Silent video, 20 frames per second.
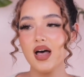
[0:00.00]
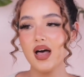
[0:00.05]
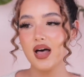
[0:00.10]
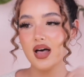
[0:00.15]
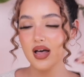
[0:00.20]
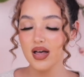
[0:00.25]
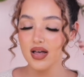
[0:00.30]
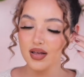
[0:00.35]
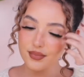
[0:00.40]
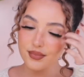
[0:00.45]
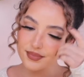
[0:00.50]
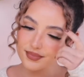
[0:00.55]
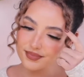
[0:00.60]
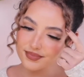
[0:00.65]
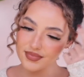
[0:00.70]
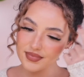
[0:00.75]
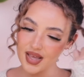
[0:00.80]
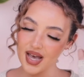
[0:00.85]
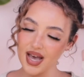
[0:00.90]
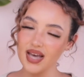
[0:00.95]
um,
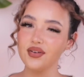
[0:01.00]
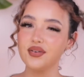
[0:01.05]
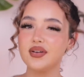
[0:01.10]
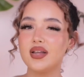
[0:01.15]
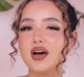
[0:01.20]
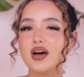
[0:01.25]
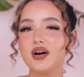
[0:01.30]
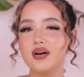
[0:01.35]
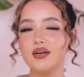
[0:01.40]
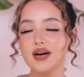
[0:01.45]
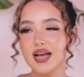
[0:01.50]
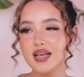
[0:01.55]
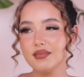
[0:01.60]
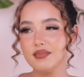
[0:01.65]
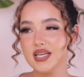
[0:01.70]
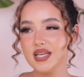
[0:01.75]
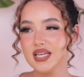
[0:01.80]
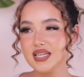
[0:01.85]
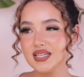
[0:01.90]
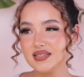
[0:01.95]
I don't know, I
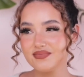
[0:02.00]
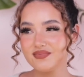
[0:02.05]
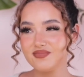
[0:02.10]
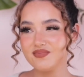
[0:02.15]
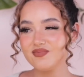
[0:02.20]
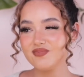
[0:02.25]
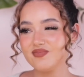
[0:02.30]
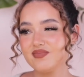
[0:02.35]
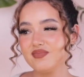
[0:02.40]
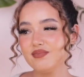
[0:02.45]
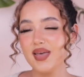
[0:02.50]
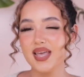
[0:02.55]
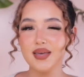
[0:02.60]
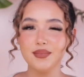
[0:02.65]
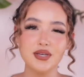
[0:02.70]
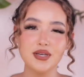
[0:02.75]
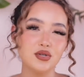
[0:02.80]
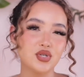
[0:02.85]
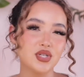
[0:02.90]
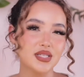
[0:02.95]
mean,
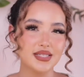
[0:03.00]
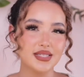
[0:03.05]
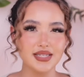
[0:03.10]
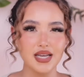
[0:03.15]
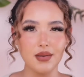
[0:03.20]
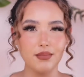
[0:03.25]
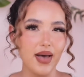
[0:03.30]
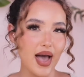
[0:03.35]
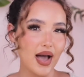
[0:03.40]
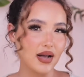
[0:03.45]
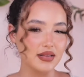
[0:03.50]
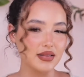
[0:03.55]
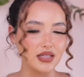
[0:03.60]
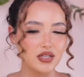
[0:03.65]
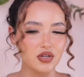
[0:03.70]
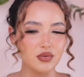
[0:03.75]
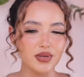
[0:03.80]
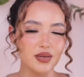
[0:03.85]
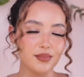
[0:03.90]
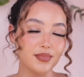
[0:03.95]
maybe you should step back a
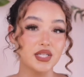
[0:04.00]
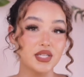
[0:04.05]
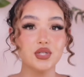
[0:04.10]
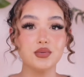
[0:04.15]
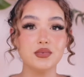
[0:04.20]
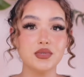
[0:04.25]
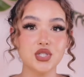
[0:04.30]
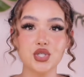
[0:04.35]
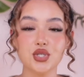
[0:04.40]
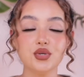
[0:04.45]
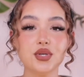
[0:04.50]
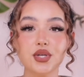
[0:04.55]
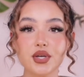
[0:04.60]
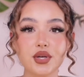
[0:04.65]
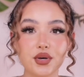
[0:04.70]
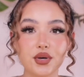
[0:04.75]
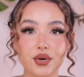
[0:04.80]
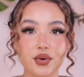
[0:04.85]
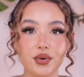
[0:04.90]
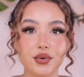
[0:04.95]
little bit, but do
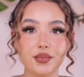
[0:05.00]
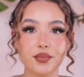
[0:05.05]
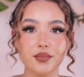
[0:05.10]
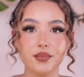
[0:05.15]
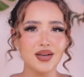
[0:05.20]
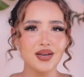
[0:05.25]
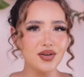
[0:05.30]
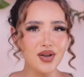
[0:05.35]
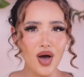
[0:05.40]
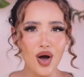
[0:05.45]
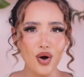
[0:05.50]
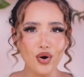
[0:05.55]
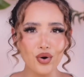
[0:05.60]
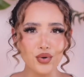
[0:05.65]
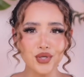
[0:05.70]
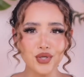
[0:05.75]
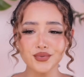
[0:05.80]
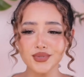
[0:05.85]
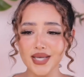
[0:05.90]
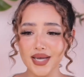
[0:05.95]
you? No,
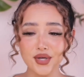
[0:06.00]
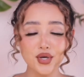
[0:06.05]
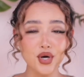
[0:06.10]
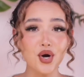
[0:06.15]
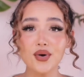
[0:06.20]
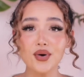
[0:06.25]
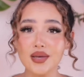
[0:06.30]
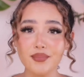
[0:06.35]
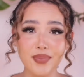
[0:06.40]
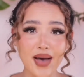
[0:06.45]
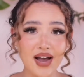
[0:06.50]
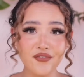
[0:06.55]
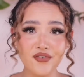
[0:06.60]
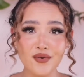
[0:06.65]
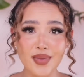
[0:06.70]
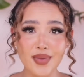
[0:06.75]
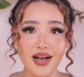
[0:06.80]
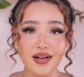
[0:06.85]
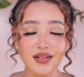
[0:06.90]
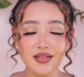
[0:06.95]
you say, girl, get back
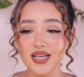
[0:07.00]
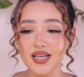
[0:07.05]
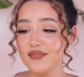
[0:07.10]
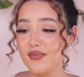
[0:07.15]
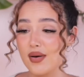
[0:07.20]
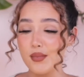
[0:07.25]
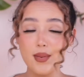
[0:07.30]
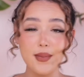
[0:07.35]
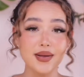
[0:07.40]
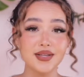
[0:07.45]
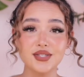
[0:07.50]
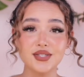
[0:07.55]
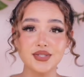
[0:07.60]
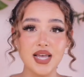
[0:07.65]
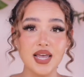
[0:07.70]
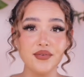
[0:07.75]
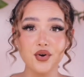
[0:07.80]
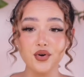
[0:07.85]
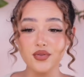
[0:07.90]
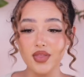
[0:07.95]
from that cliff. I'm about to
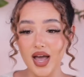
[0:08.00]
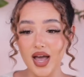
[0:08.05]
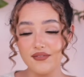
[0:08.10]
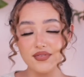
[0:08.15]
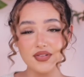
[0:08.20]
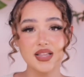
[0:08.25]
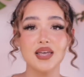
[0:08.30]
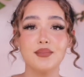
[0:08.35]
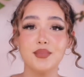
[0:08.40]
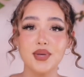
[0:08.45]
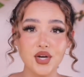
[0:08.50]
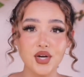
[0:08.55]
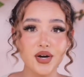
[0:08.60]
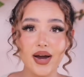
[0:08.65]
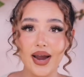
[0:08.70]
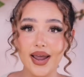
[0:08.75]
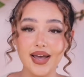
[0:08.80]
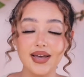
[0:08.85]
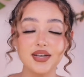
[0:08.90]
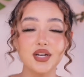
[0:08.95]
save your life. Give me your
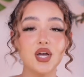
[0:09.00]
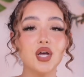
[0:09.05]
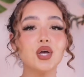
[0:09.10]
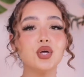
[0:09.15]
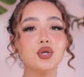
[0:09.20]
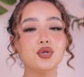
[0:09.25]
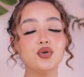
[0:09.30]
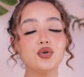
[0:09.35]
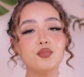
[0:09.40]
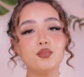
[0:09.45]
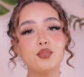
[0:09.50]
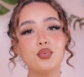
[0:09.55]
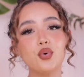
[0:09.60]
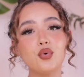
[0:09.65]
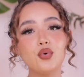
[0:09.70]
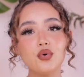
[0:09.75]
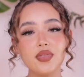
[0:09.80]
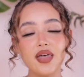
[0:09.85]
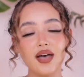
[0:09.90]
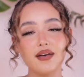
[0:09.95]
hand. You
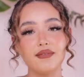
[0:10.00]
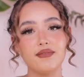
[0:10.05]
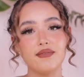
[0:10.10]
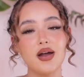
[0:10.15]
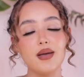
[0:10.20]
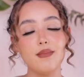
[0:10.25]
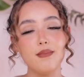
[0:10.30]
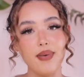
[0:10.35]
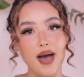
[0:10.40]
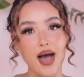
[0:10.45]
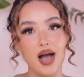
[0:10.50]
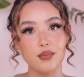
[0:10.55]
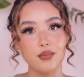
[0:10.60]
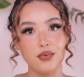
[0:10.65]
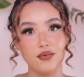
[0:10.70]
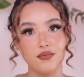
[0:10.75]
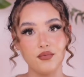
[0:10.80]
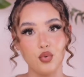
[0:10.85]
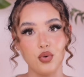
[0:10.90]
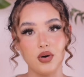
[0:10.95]
pull that friend back
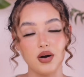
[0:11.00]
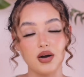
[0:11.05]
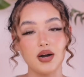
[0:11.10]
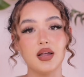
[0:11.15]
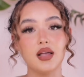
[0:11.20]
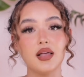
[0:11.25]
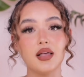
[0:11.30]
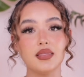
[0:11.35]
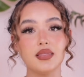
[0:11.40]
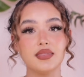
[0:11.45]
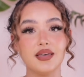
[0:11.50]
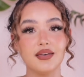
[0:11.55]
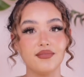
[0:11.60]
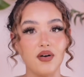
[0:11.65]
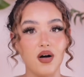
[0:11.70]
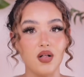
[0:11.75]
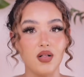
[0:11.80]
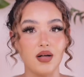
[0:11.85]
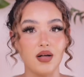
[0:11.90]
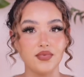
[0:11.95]
before they
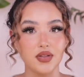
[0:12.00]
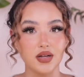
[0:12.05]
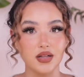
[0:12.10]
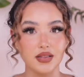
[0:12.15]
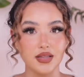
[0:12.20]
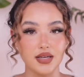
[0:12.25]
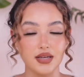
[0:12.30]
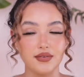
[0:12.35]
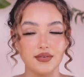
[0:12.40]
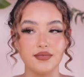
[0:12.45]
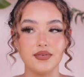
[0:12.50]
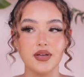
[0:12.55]
fall off the cliff.